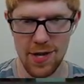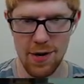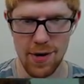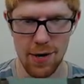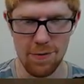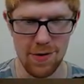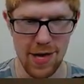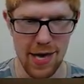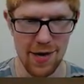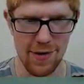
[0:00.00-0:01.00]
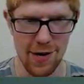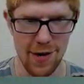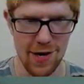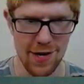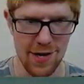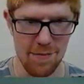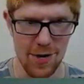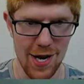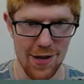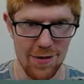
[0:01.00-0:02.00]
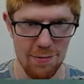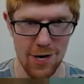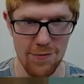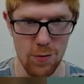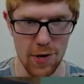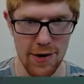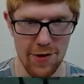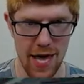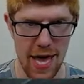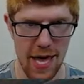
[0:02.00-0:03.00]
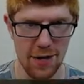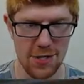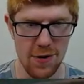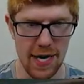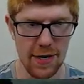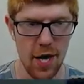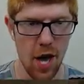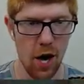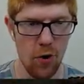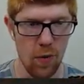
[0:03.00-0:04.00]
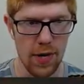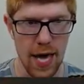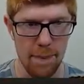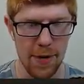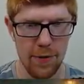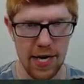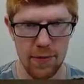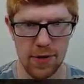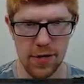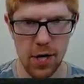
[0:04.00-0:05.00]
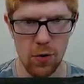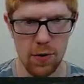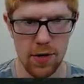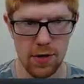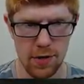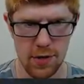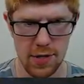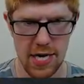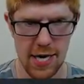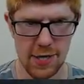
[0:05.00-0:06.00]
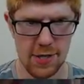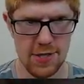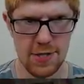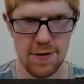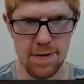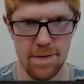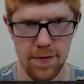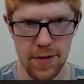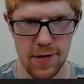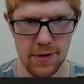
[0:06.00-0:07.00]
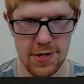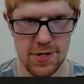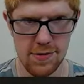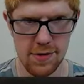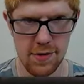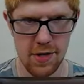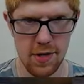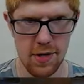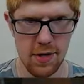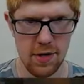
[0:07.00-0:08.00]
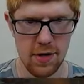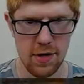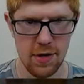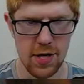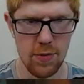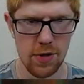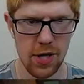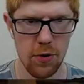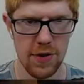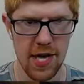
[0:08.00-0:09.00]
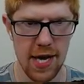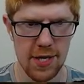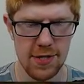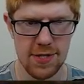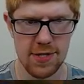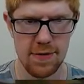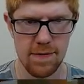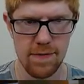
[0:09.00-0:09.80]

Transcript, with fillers: Here we go. Yeah. All right. I'm ready. I'm ready for whatever the hell is going on. Oh yeah. By the way, can we load cannons? Let's. Can we load the cannons?